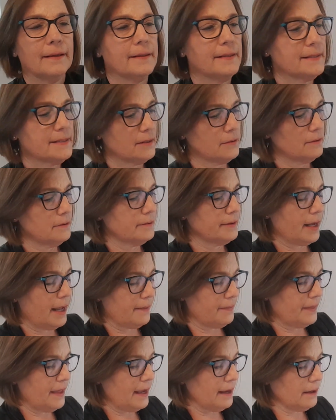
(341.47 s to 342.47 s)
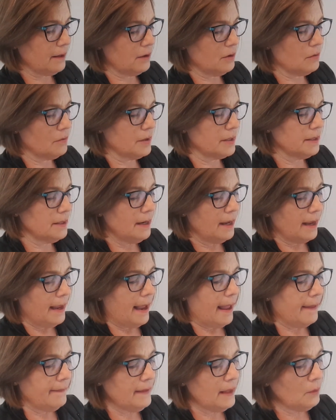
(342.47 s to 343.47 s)
So I got that going.
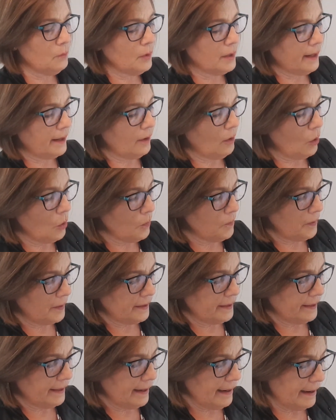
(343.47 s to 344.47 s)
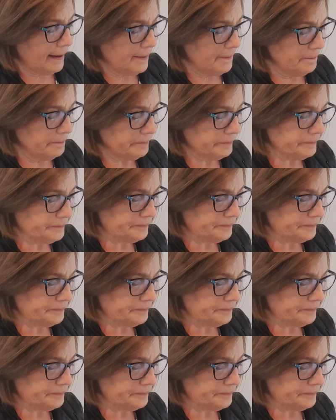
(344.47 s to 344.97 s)
And then when I open it up,